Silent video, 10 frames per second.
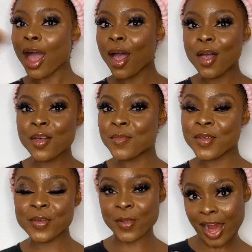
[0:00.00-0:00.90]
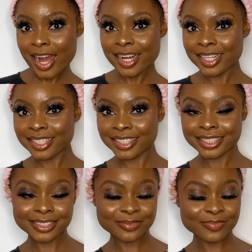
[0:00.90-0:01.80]
oh no, God,
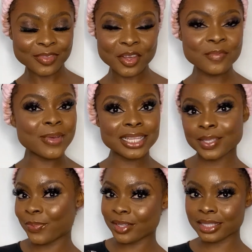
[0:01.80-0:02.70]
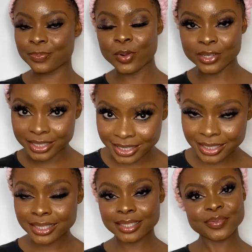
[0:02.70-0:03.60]
Oma's Beauty upon
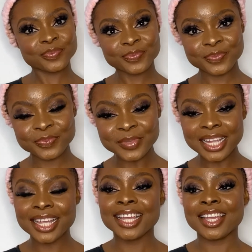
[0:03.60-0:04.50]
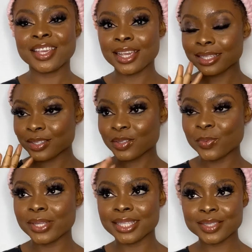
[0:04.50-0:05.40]
this. I guess the
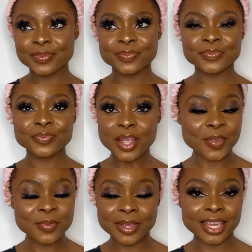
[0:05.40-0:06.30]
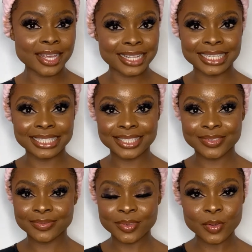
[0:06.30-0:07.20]
sweets. Oh my God,
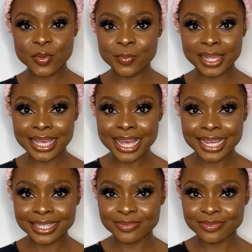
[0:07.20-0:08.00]
oh my God.